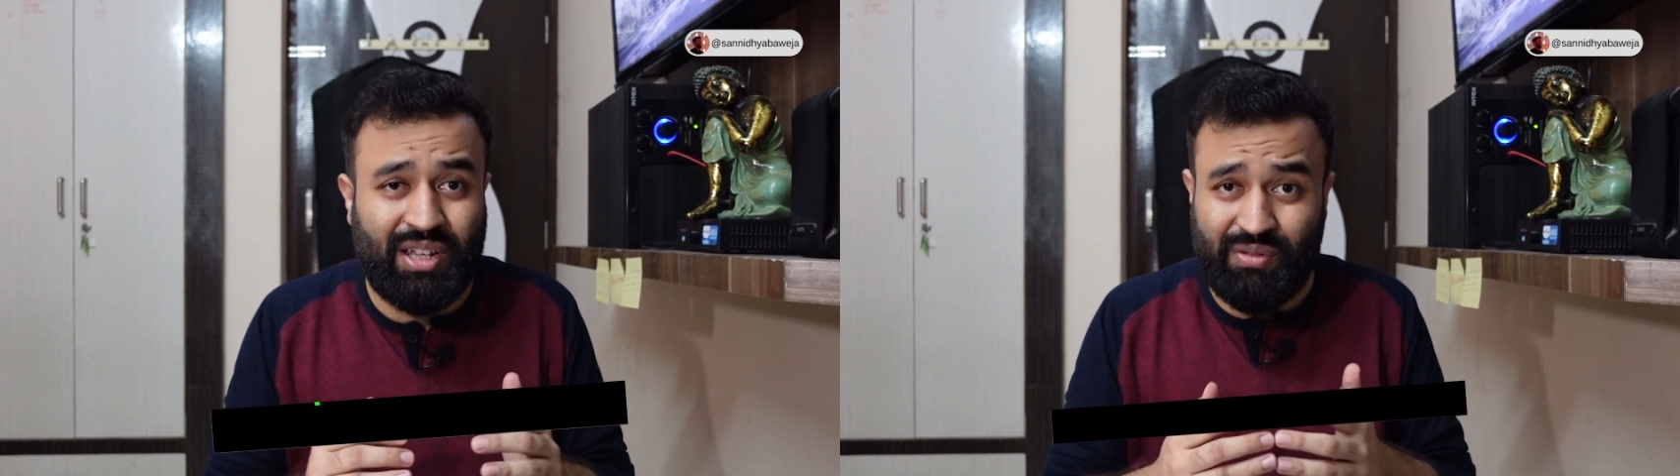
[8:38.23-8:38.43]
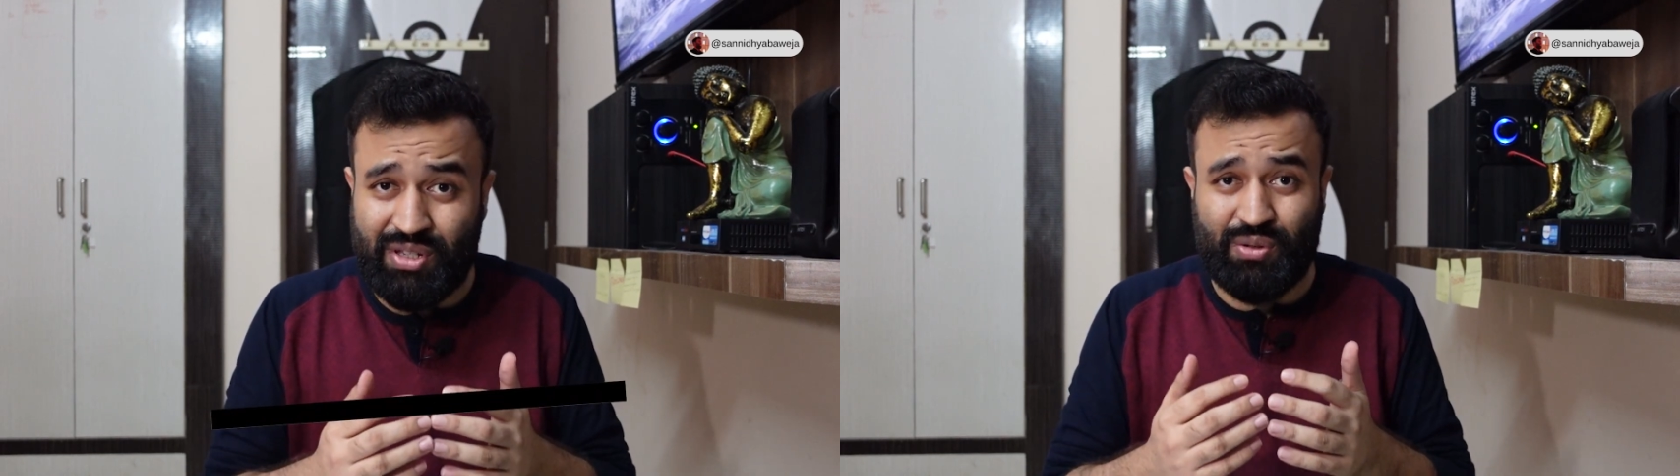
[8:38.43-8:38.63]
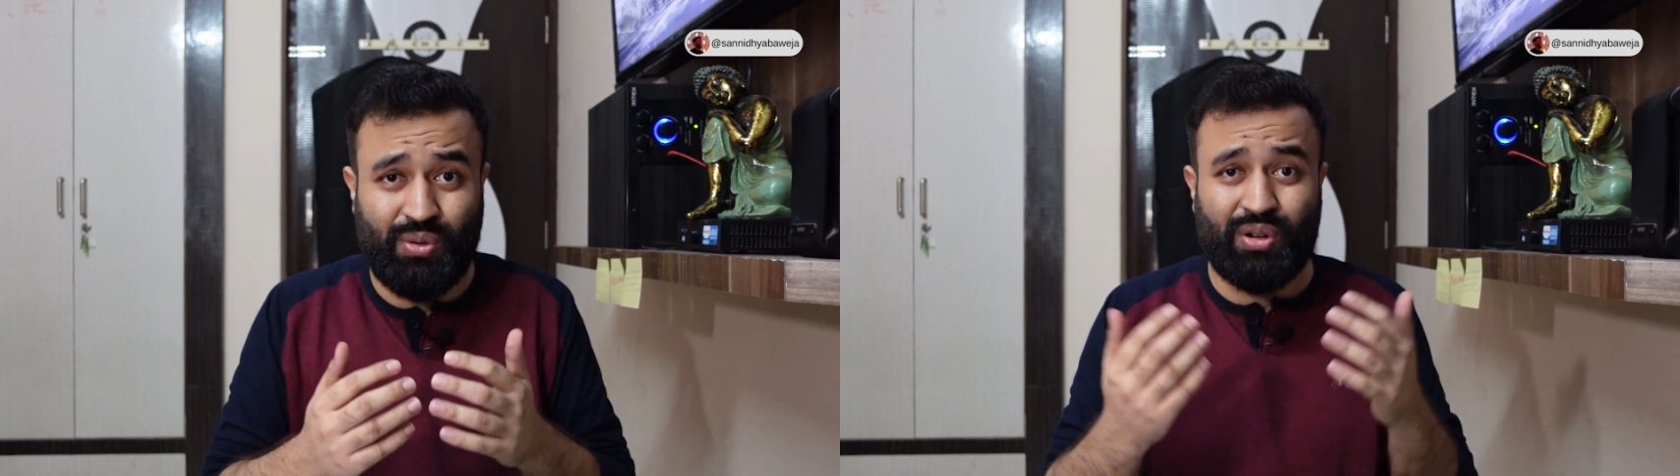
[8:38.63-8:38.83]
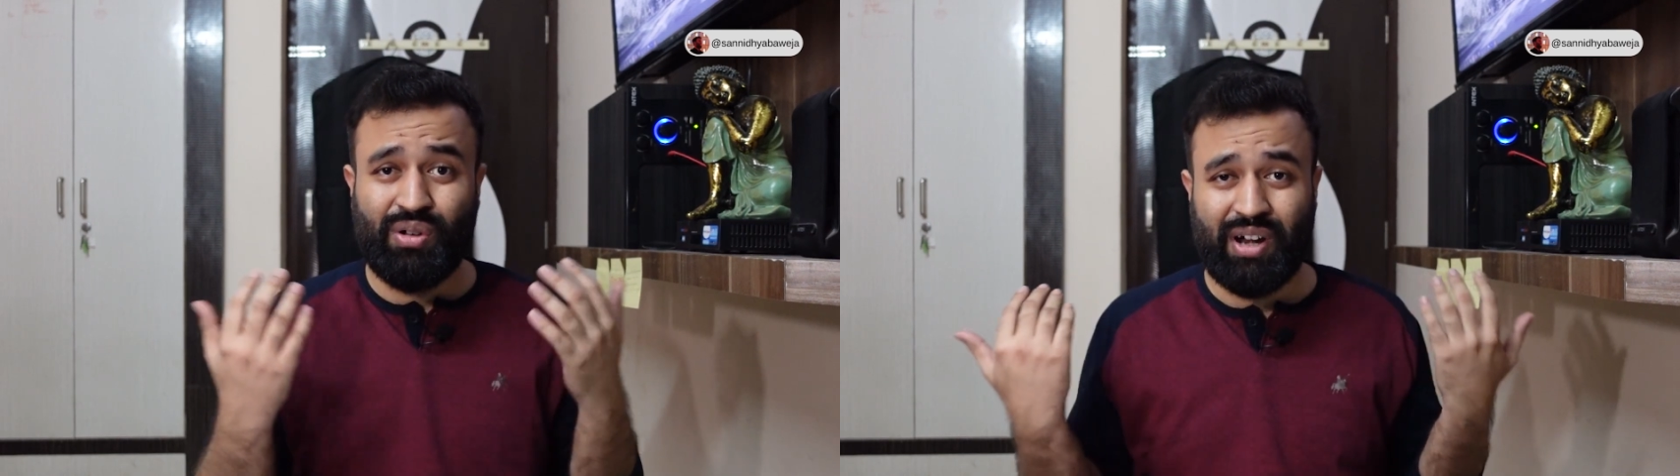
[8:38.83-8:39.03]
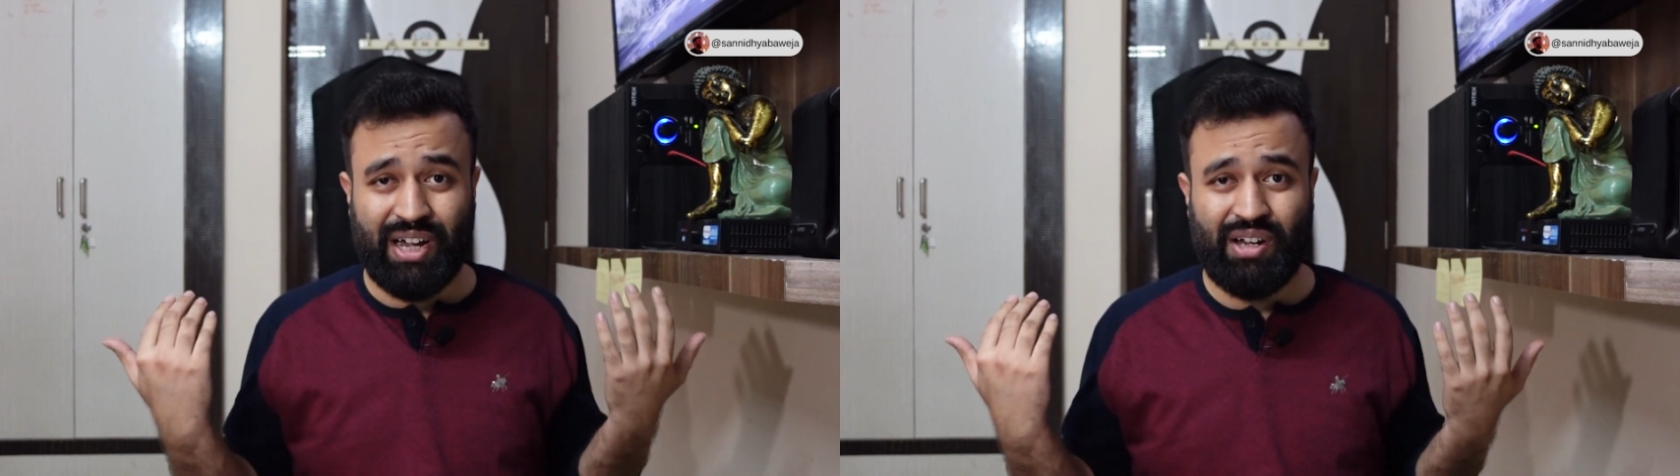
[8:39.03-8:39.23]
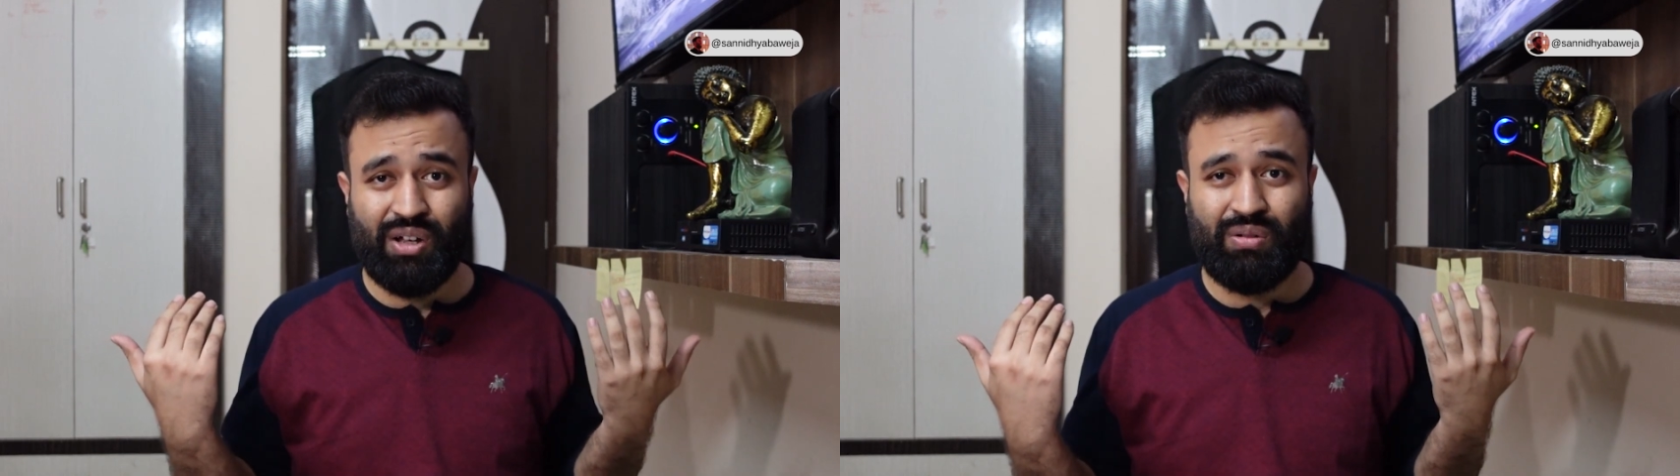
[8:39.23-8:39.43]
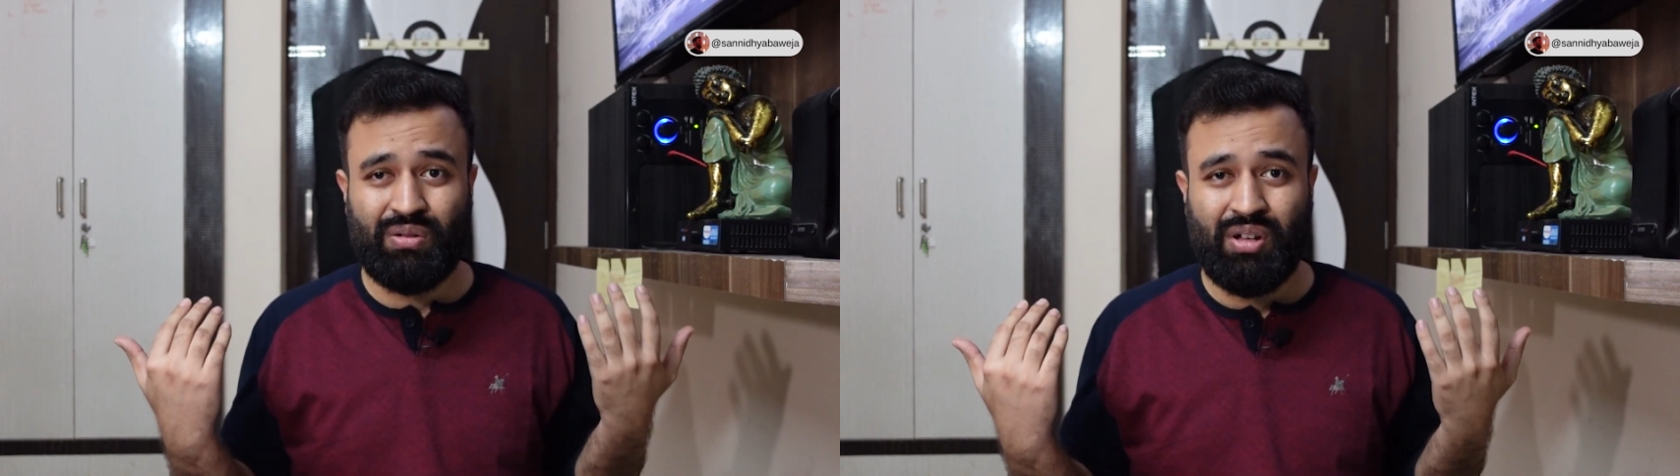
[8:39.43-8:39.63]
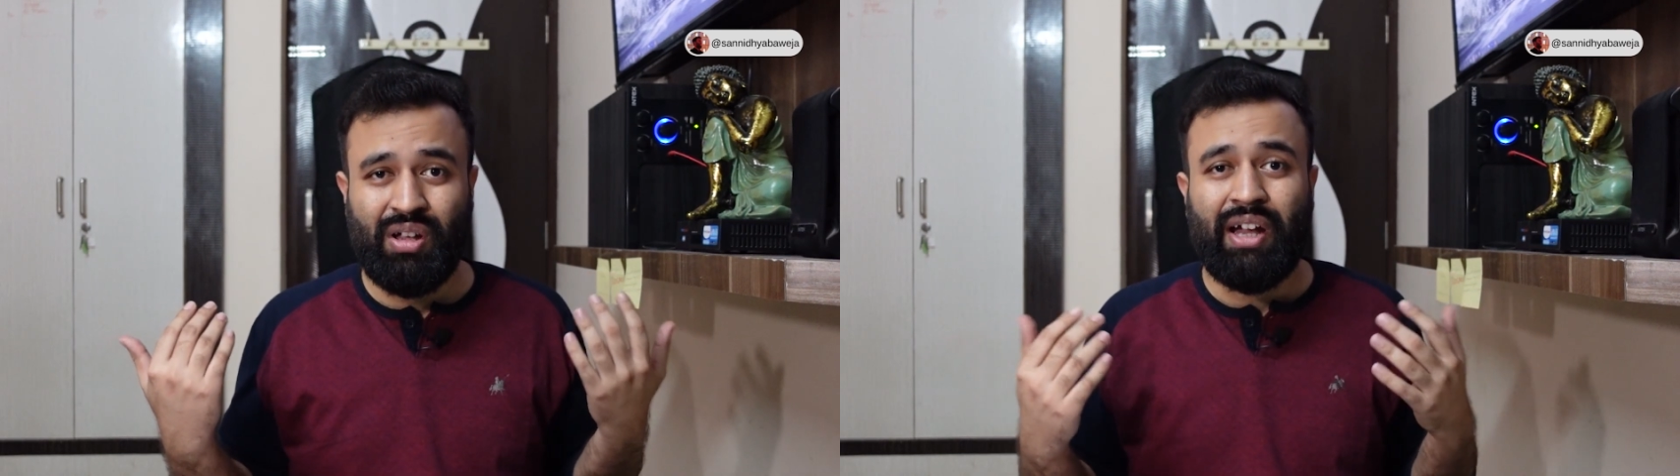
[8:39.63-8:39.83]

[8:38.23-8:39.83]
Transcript: thing which is going on right now,